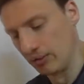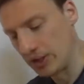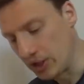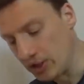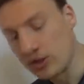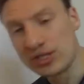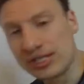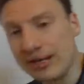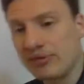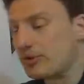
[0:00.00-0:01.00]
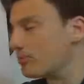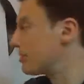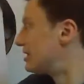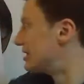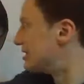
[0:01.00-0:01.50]
We can do the same thing
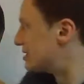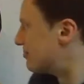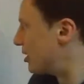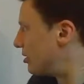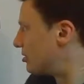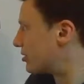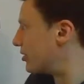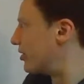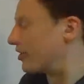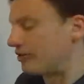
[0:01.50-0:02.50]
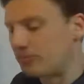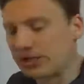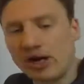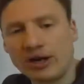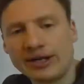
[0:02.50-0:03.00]
with the demand curve, but
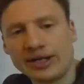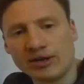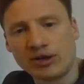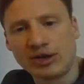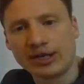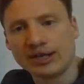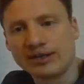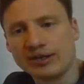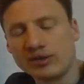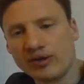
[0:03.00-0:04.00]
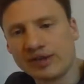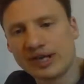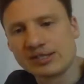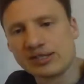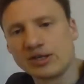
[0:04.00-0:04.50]
it's highly unlikely that you'll ever
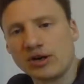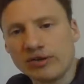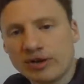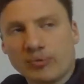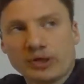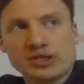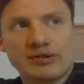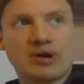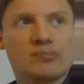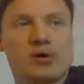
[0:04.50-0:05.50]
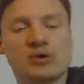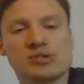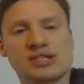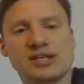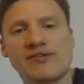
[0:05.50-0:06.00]
get a scenario in which there are
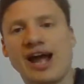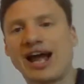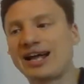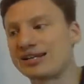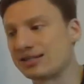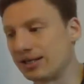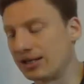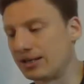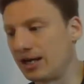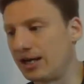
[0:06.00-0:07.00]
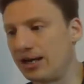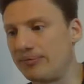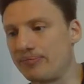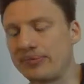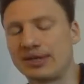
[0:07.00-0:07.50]
positive and
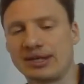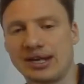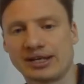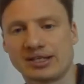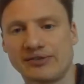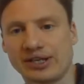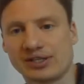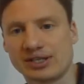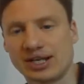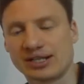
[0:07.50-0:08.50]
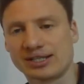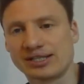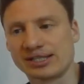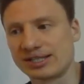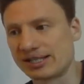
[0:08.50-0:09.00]
negative
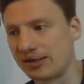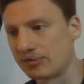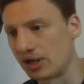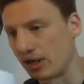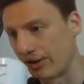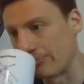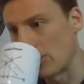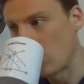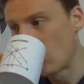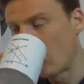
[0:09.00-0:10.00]
externalities in the same diagram.